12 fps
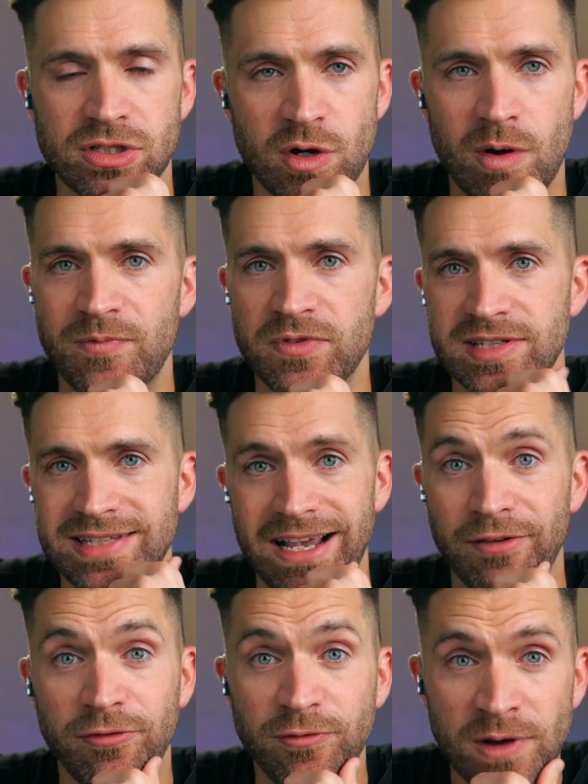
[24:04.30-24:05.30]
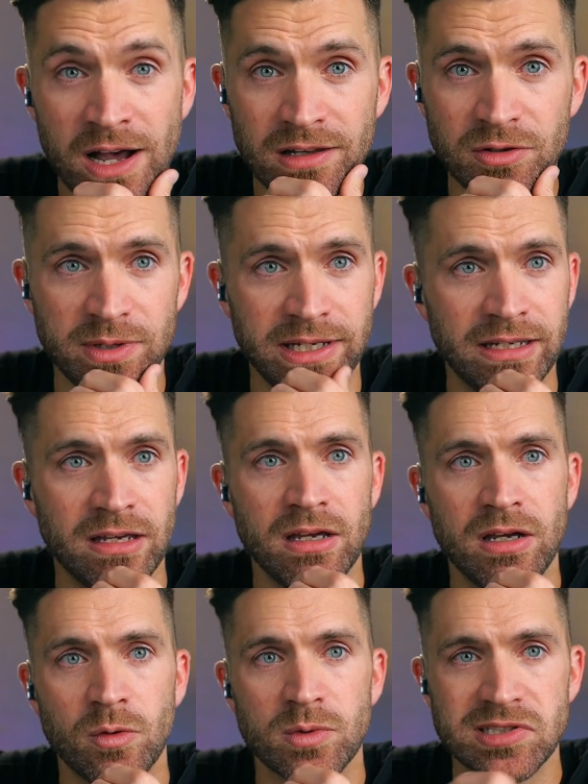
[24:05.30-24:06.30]
show up for the sake of following,
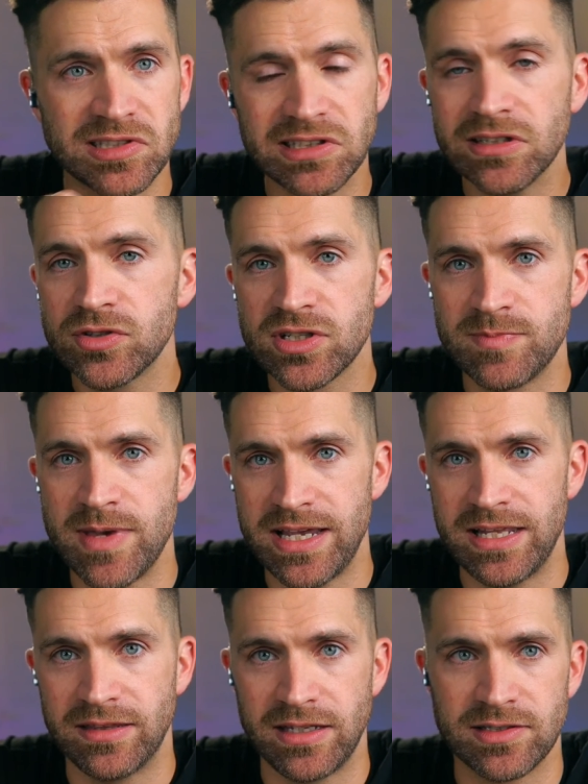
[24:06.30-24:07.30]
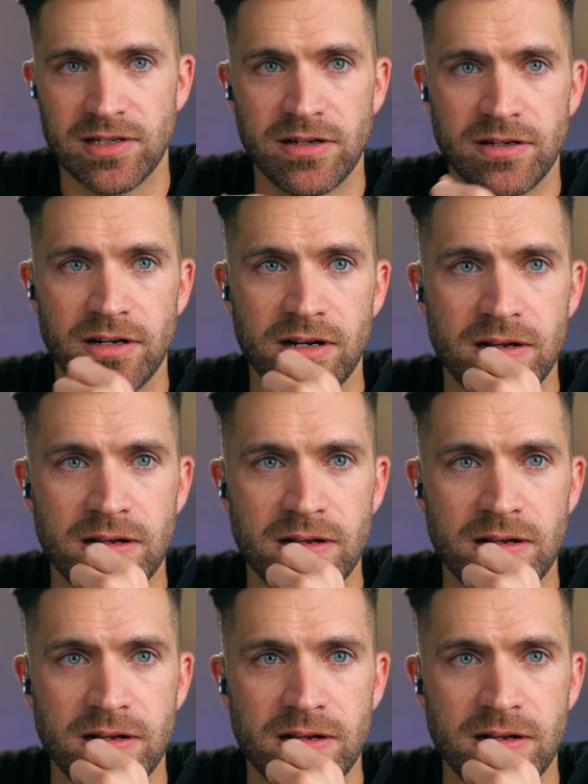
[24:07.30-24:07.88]
we're still just making things harder.